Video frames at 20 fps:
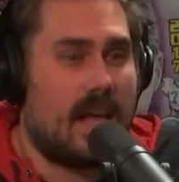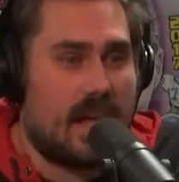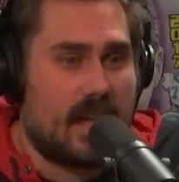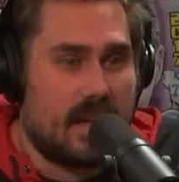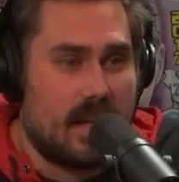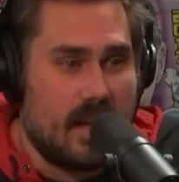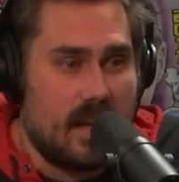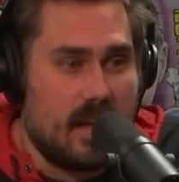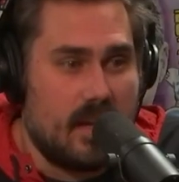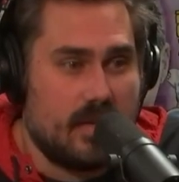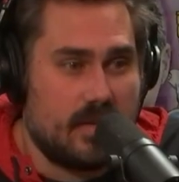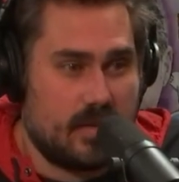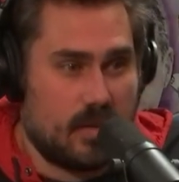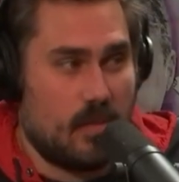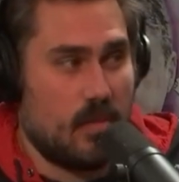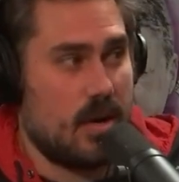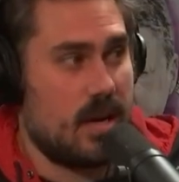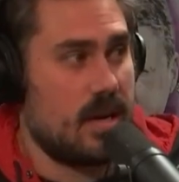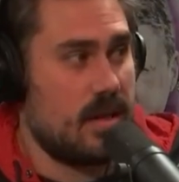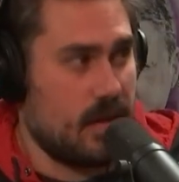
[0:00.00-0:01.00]
let
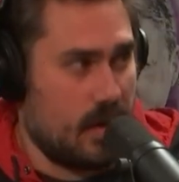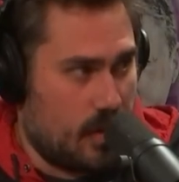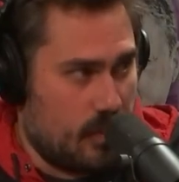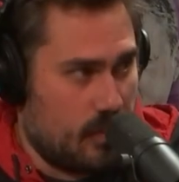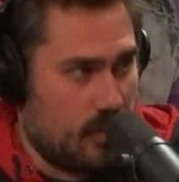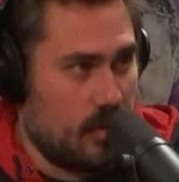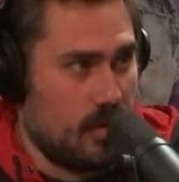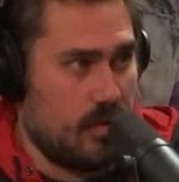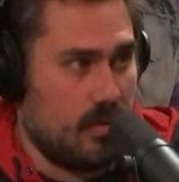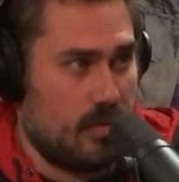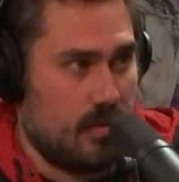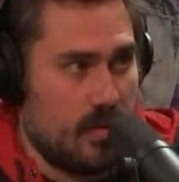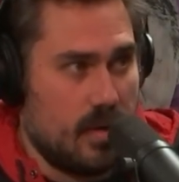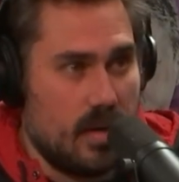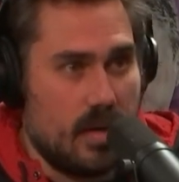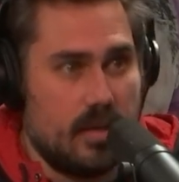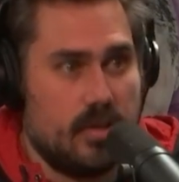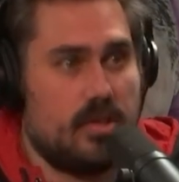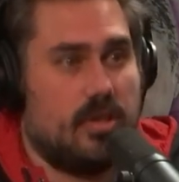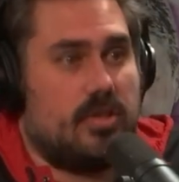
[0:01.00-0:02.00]
someone in the crew
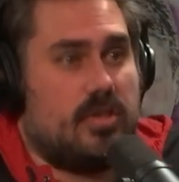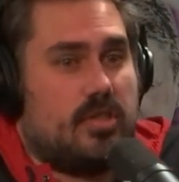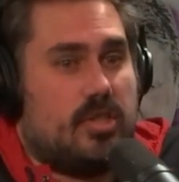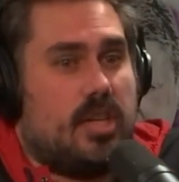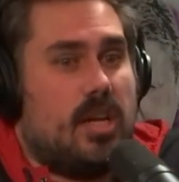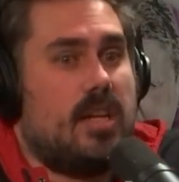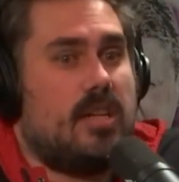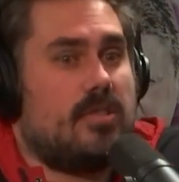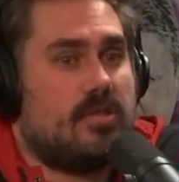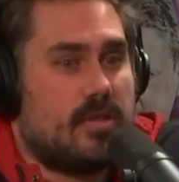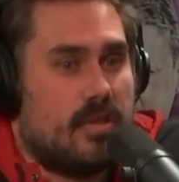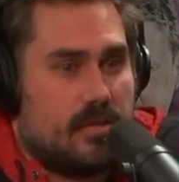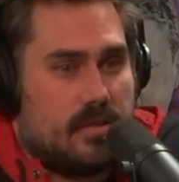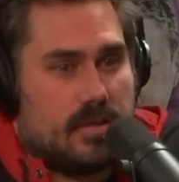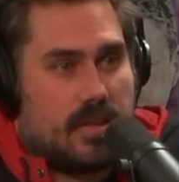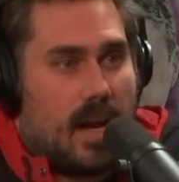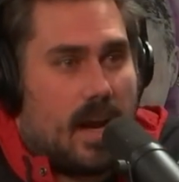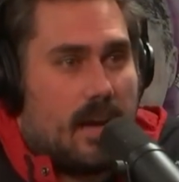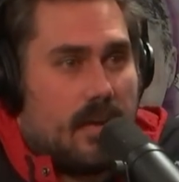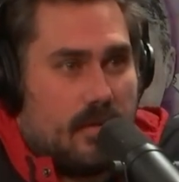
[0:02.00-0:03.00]
just change their
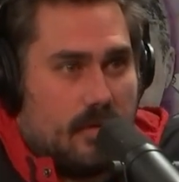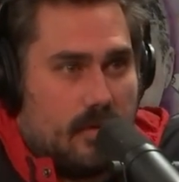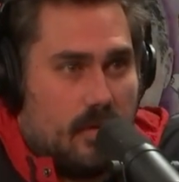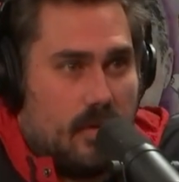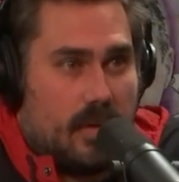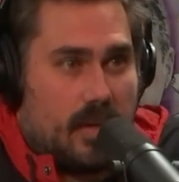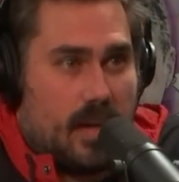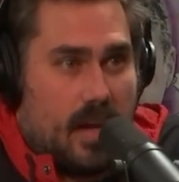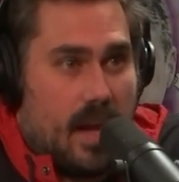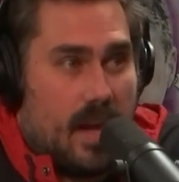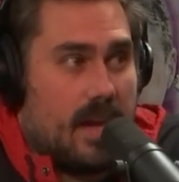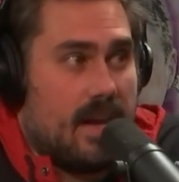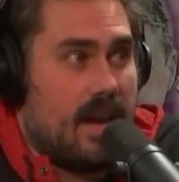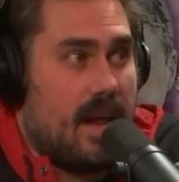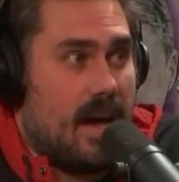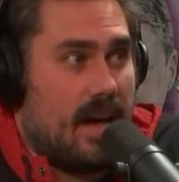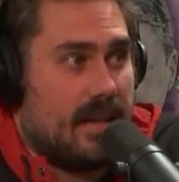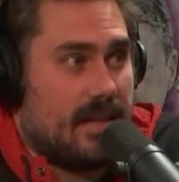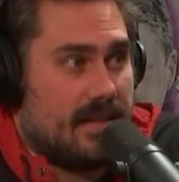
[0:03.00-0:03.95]
entire look. He is from not,